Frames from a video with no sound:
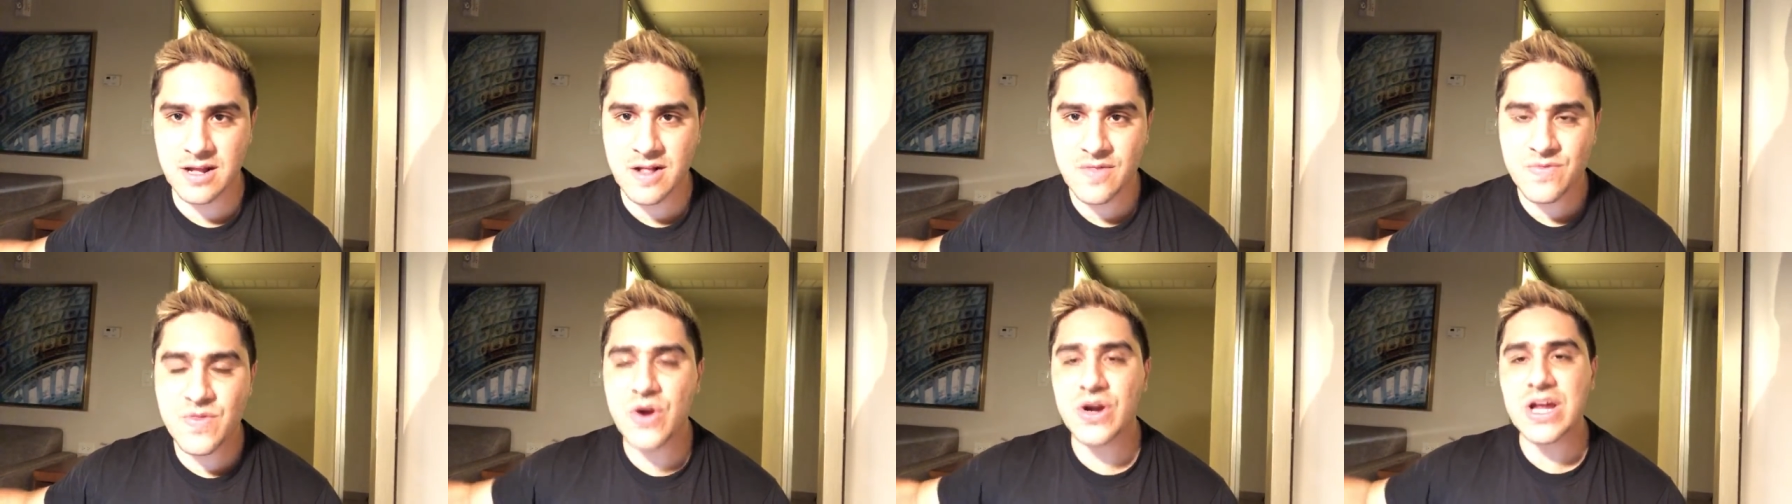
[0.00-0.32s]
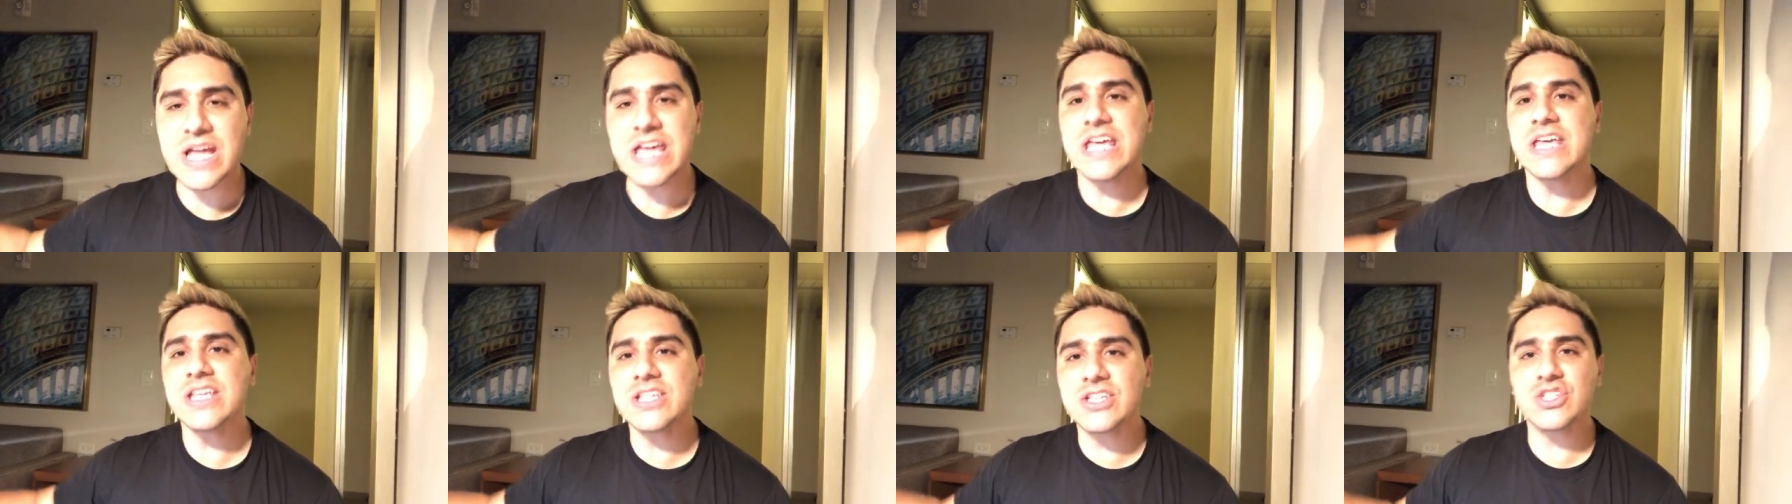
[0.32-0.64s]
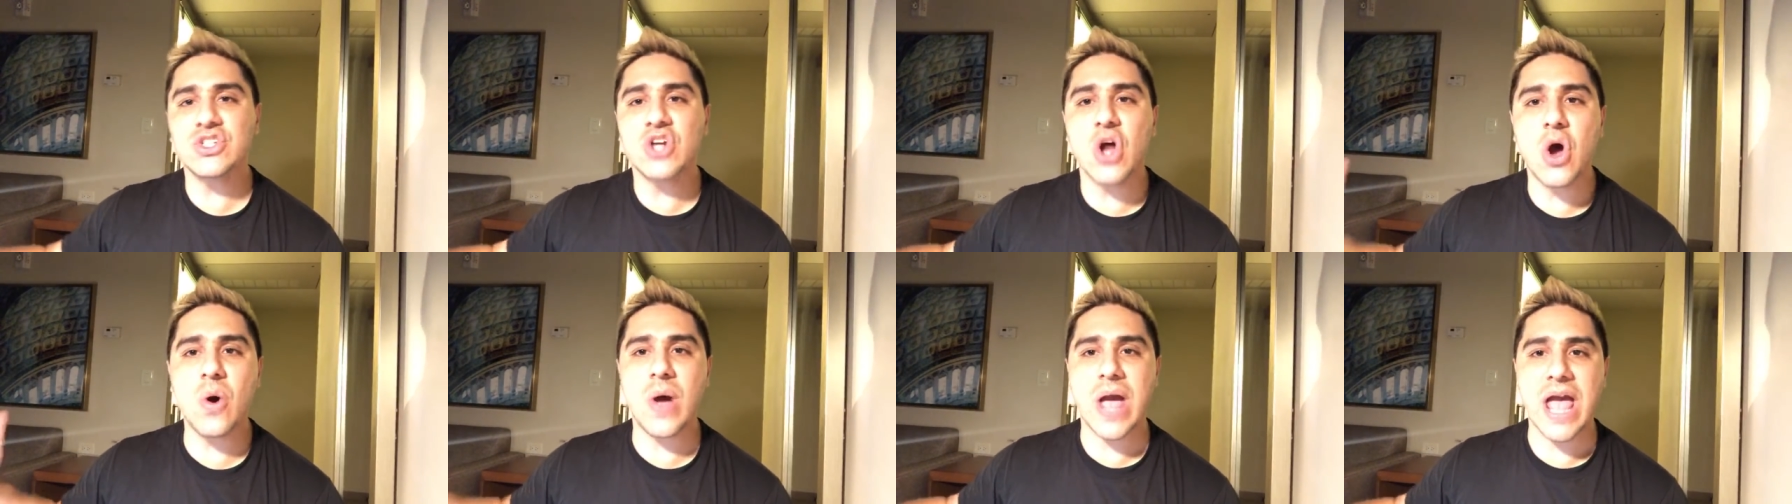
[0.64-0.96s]
There is
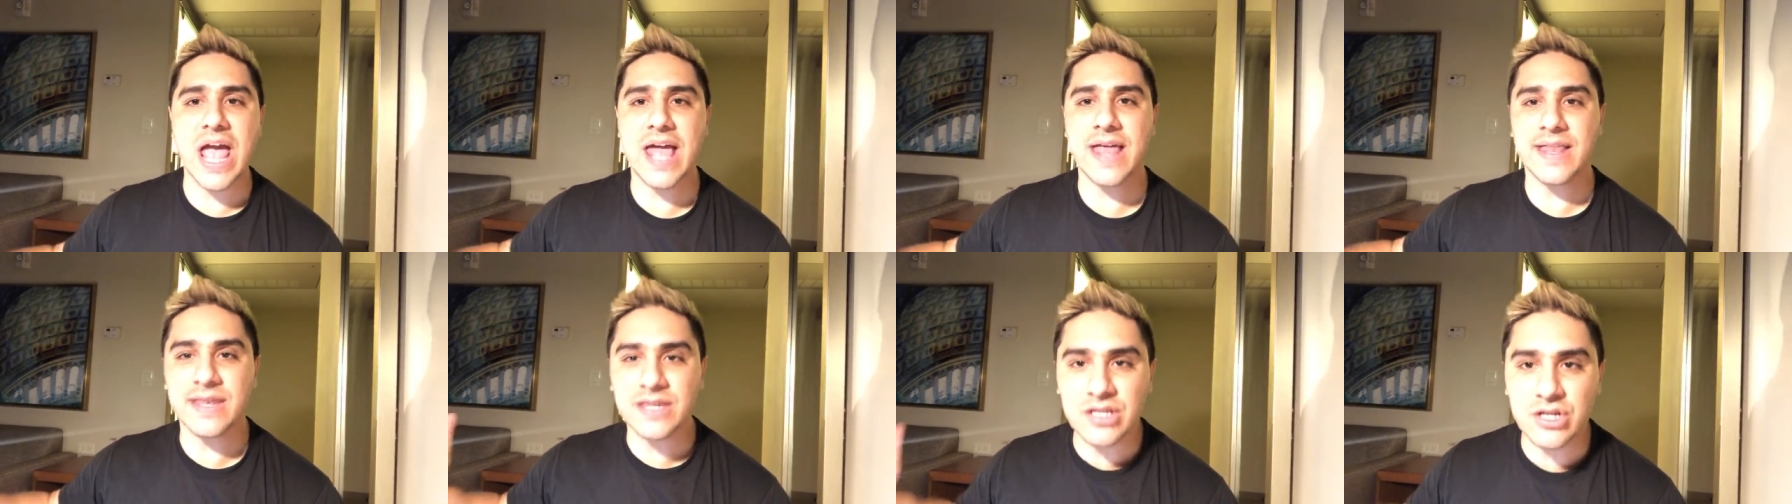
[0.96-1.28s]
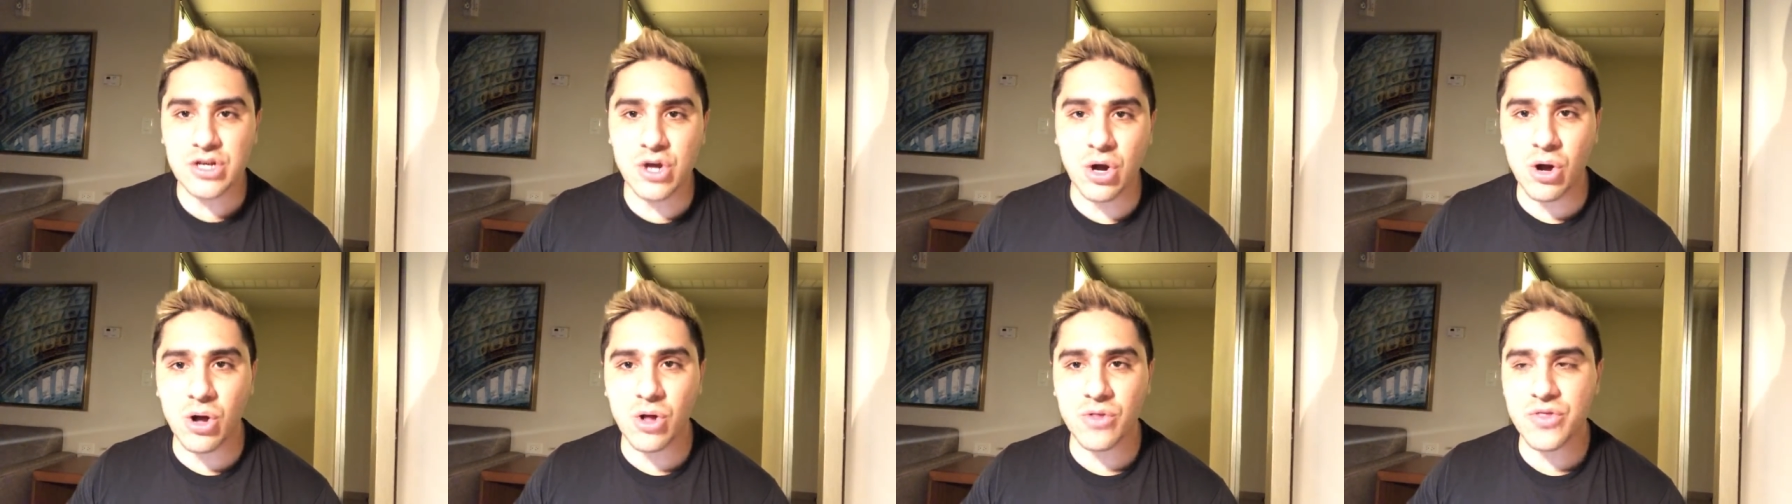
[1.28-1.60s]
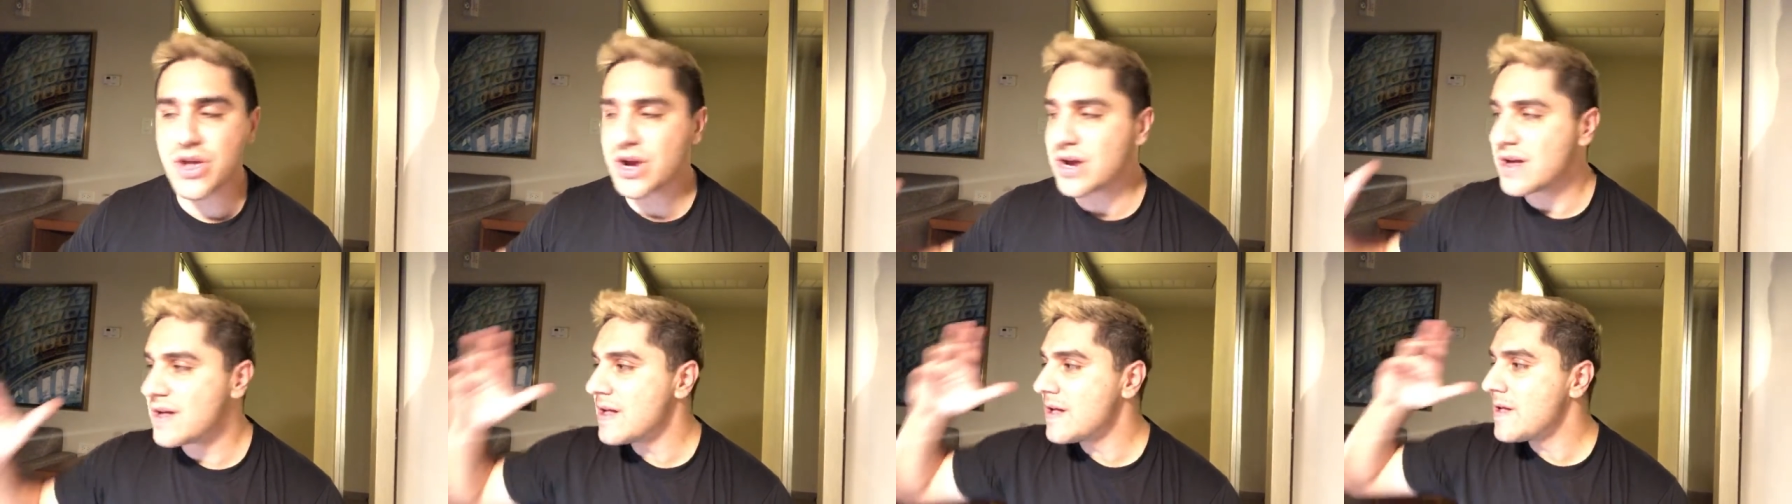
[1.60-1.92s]
no end goal.
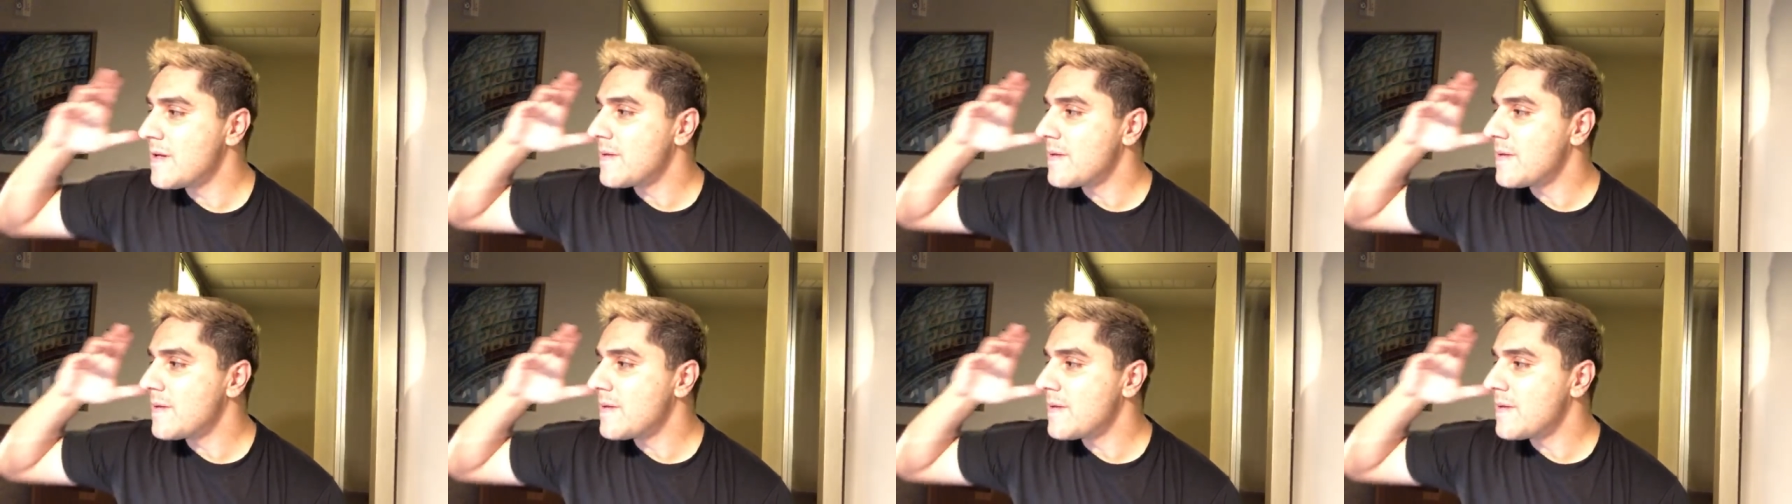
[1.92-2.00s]
There,